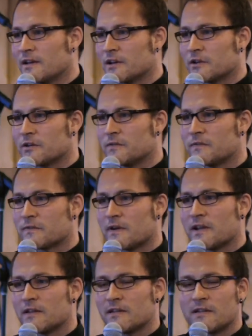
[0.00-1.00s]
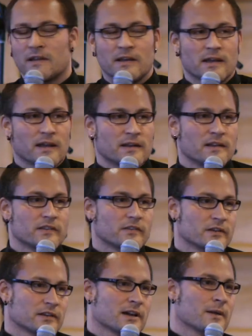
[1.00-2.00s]
and a good friend, and he's
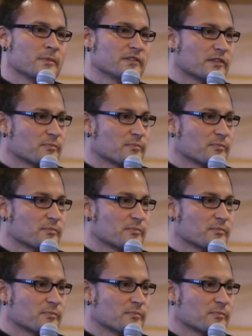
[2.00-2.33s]
going to come and